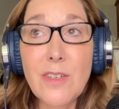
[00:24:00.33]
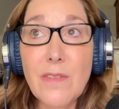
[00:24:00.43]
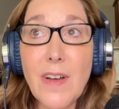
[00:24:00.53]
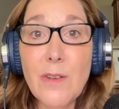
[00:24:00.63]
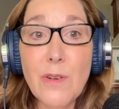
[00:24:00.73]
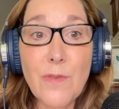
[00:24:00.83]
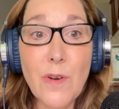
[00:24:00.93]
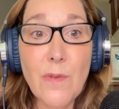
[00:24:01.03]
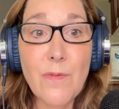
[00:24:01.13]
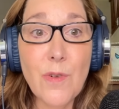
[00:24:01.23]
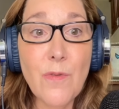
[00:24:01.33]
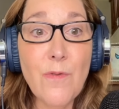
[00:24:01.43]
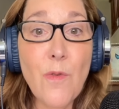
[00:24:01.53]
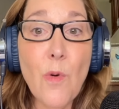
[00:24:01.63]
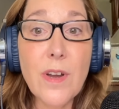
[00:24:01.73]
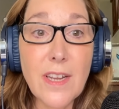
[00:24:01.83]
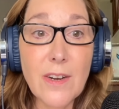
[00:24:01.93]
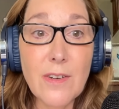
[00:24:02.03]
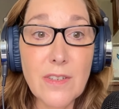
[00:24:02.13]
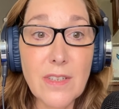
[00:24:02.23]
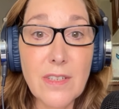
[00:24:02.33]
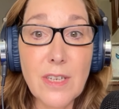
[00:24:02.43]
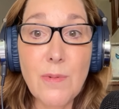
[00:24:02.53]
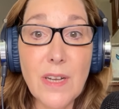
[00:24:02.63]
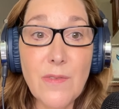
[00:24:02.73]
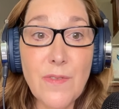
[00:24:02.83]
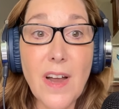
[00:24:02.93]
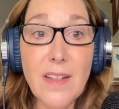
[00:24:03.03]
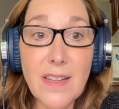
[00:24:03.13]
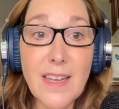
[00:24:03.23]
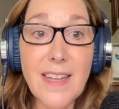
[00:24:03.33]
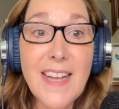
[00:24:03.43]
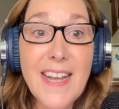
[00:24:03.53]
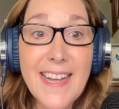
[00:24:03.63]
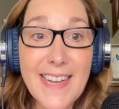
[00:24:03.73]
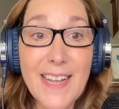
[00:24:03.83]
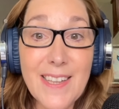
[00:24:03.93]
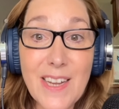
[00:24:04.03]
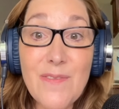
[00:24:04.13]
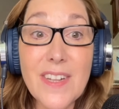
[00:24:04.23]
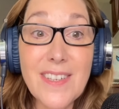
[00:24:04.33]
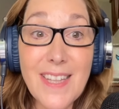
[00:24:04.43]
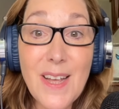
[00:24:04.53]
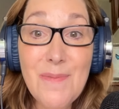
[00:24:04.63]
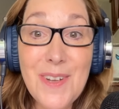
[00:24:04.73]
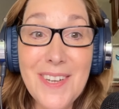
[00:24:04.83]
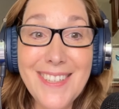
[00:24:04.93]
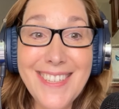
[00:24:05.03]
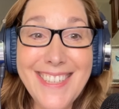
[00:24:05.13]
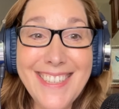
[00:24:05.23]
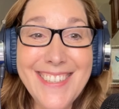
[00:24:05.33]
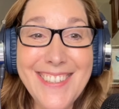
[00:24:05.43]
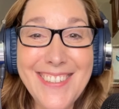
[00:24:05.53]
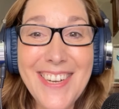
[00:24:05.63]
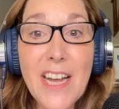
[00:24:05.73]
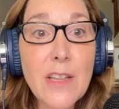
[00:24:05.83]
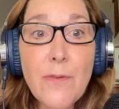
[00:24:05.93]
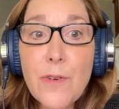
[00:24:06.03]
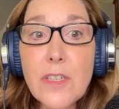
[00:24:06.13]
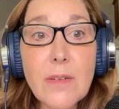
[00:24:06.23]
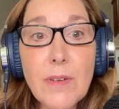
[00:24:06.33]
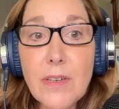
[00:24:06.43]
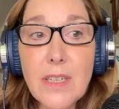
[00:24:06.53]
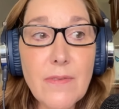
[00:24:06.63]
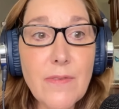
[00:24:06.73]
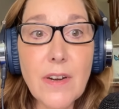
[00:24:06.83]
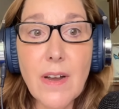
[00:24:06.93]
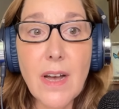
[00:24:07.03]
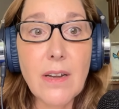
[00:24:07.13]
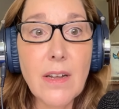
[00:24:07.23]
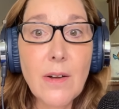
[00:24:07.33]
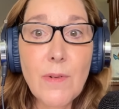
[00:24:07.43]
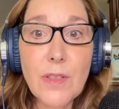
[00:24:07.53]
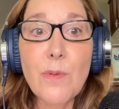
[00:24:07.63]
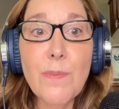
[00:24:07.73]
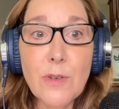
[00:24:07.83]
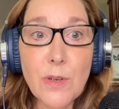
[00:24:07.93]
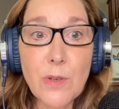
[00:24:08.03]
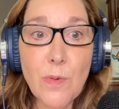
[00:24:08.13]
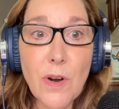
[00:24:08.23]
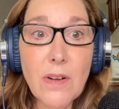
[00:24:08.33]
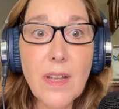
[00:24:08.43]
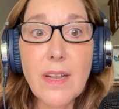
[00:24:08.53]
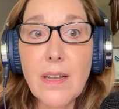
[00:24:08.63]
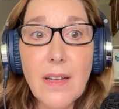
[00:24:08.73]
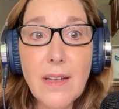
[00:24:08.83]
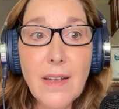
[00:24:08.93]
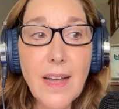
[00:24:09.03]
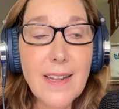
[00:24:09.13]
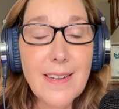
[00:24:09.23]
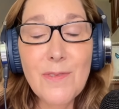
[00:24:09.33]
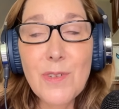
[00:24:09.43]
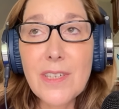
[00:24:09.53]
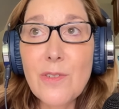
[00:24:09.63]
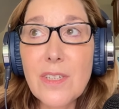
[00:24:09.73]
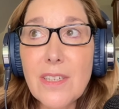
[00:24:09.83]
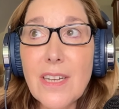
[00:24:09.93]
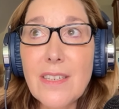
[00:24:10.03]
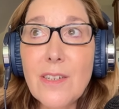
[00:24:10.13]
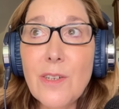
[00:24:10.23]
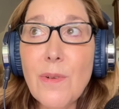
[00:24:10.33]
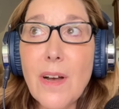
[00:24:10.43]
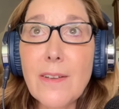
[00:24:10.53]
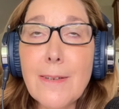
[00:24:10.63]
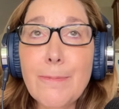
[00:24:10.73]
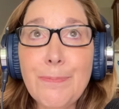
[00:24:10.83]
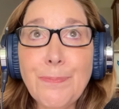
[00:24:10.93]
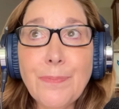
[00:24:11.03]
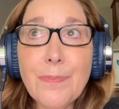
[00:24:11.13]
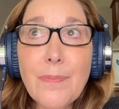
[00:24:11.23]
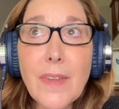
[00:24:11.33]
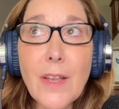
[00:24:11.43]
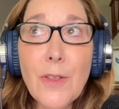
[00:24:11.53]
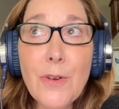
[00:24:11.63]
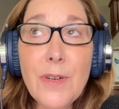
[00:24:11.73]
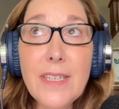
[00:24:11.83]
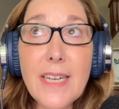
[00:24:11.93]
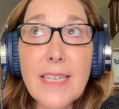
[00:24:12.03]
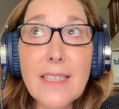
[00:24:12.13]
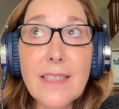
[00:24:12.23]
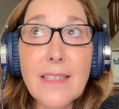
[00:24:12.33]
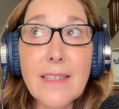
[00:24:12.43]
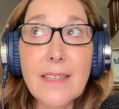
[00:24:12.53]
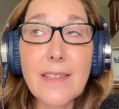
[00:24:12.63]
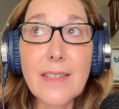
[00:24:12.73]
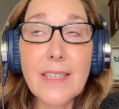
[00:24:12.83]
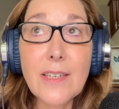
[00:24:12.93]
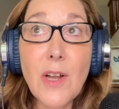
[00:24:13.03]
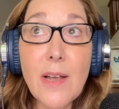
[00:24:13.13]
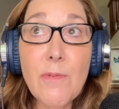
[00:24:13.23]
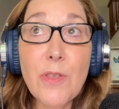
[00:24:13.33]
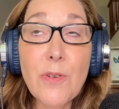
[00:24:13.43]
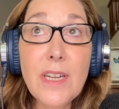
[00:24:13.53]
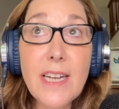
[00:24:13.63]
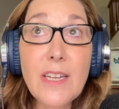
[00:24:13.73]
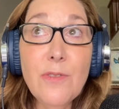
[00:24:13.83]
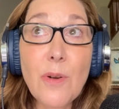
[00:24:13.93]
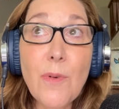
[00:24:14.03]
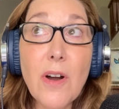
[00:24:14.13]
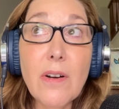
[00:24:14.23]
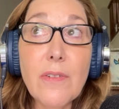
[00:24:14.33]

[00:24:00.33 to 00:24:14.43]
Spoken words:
advisory firm for 4 years until we could finally convince them to. The first year we couldn't even figure out what their metrics were. And it was interesting. They said to us, 30 days. They said, "Hey, we're 30 days from our